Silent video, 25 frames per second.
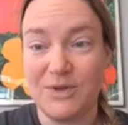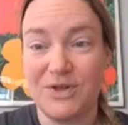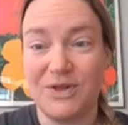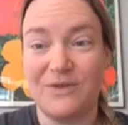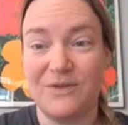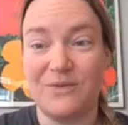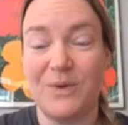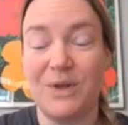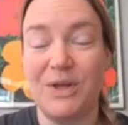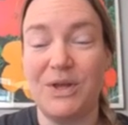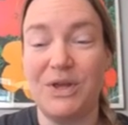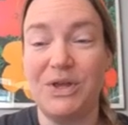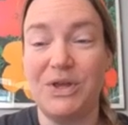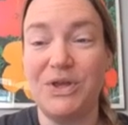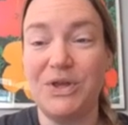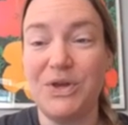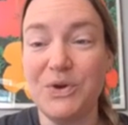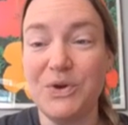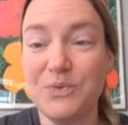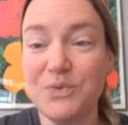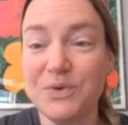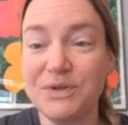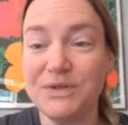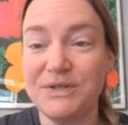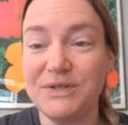which is what
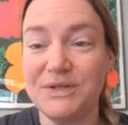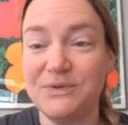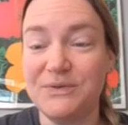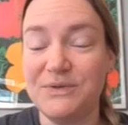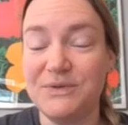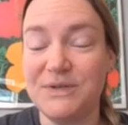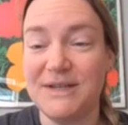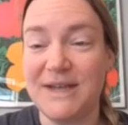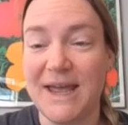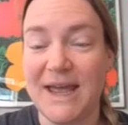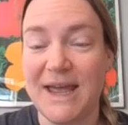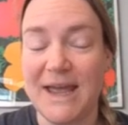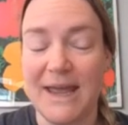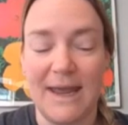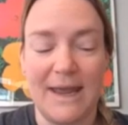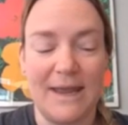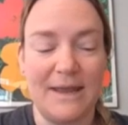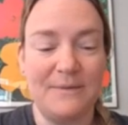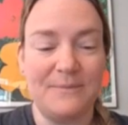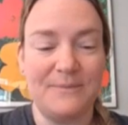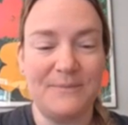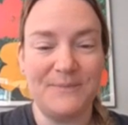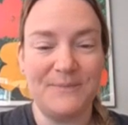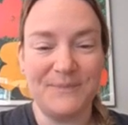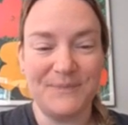you will do
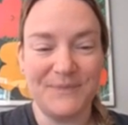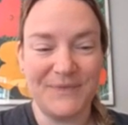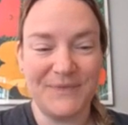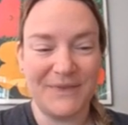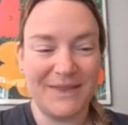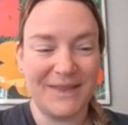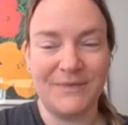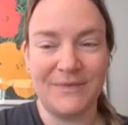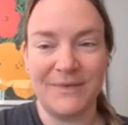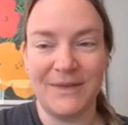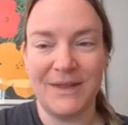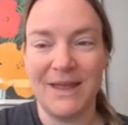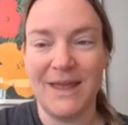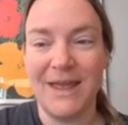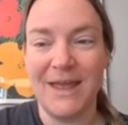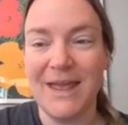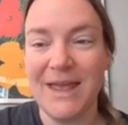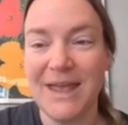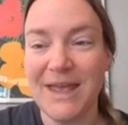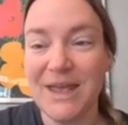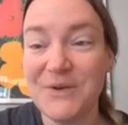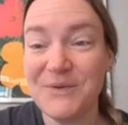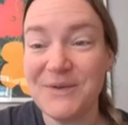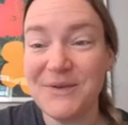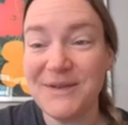today,
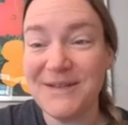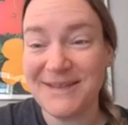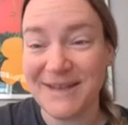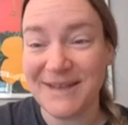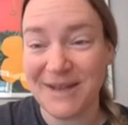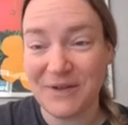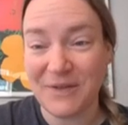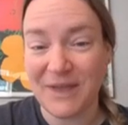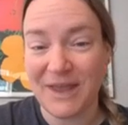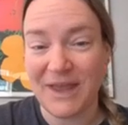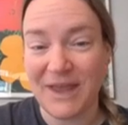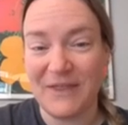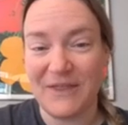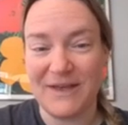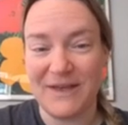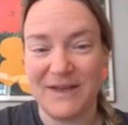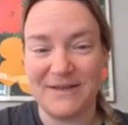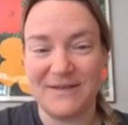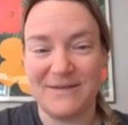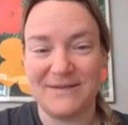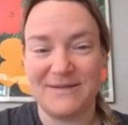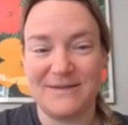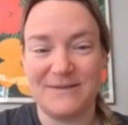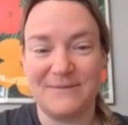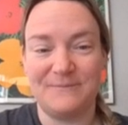it would sound like
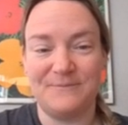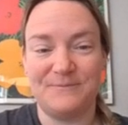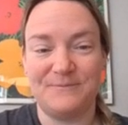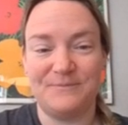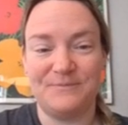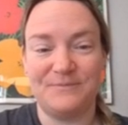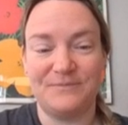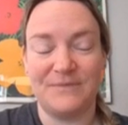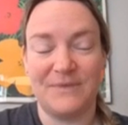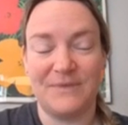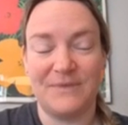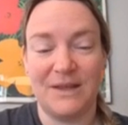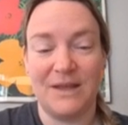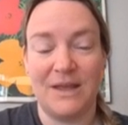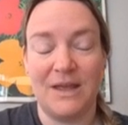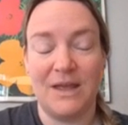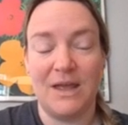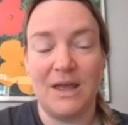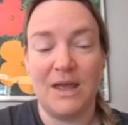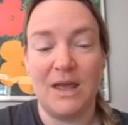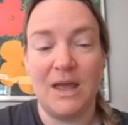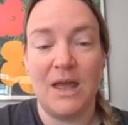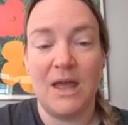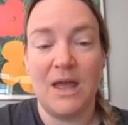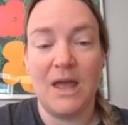this.
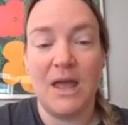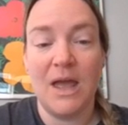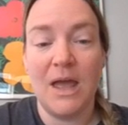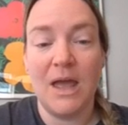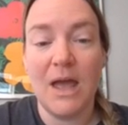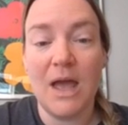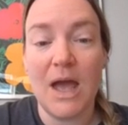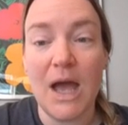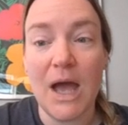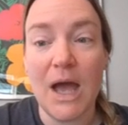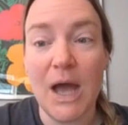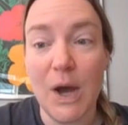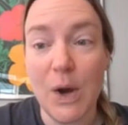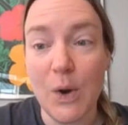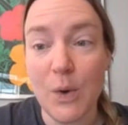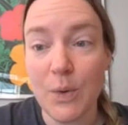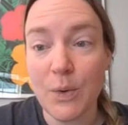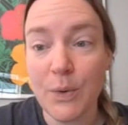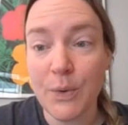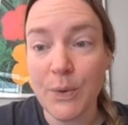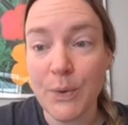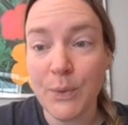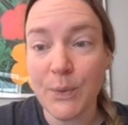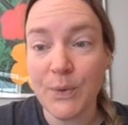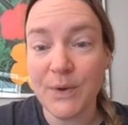
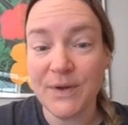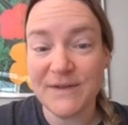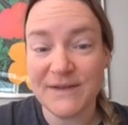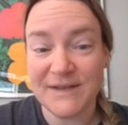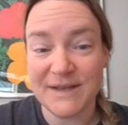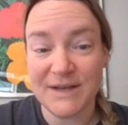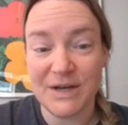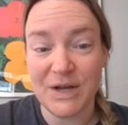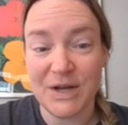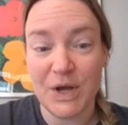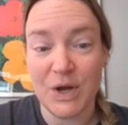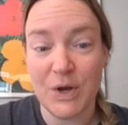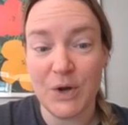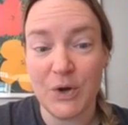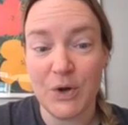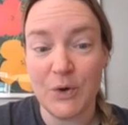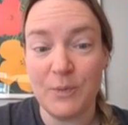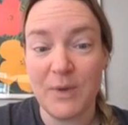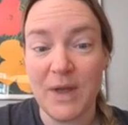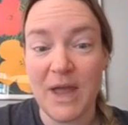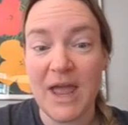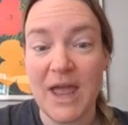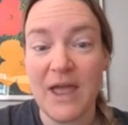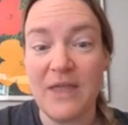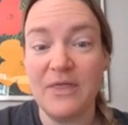Owl was at
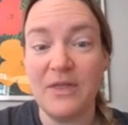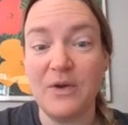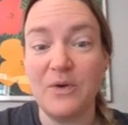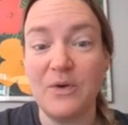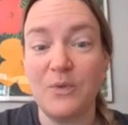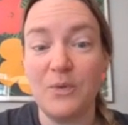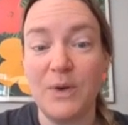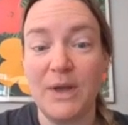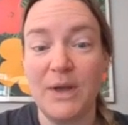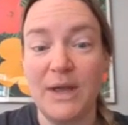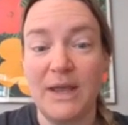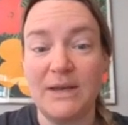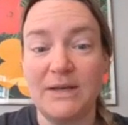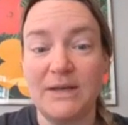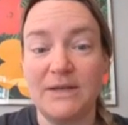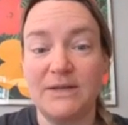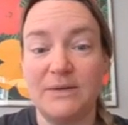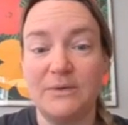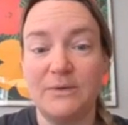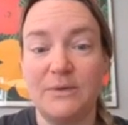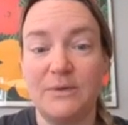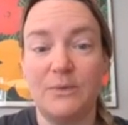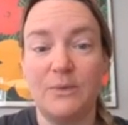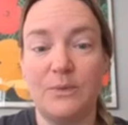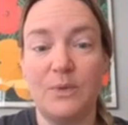home and the
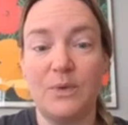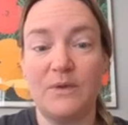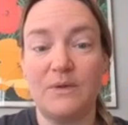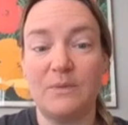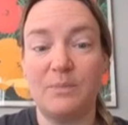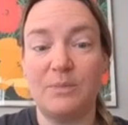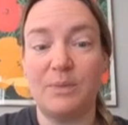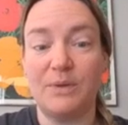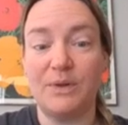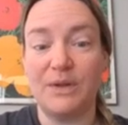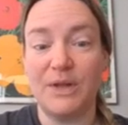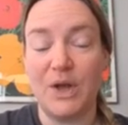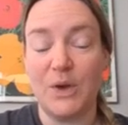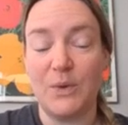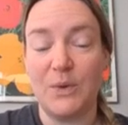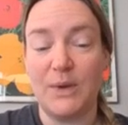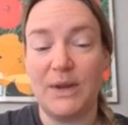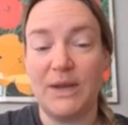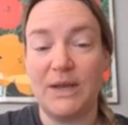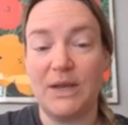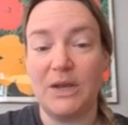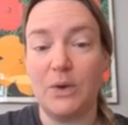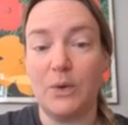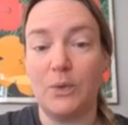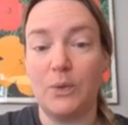wind was
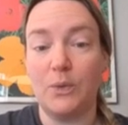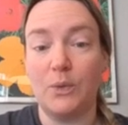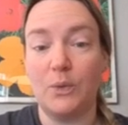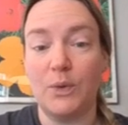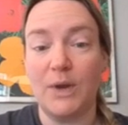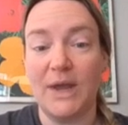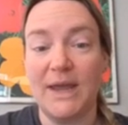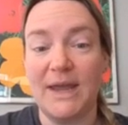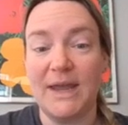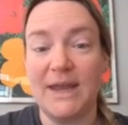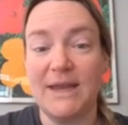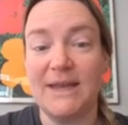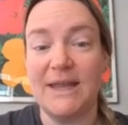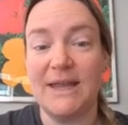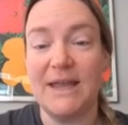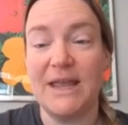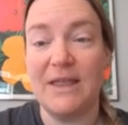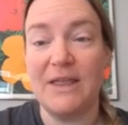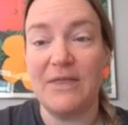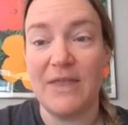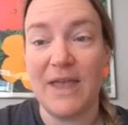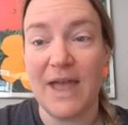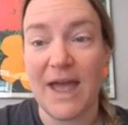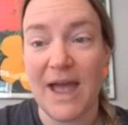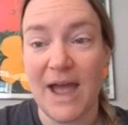blowing rain
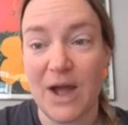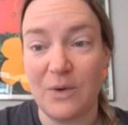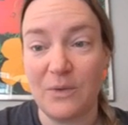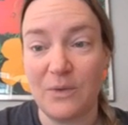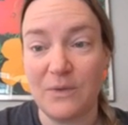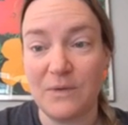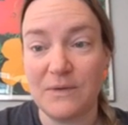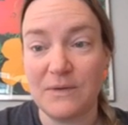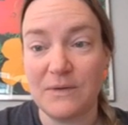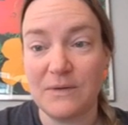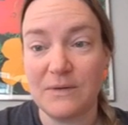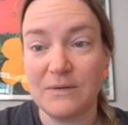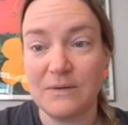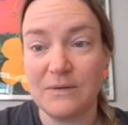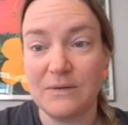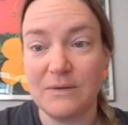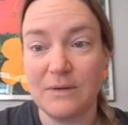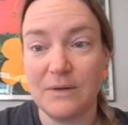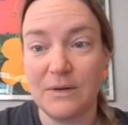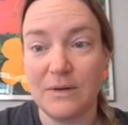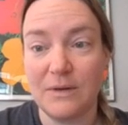in the house.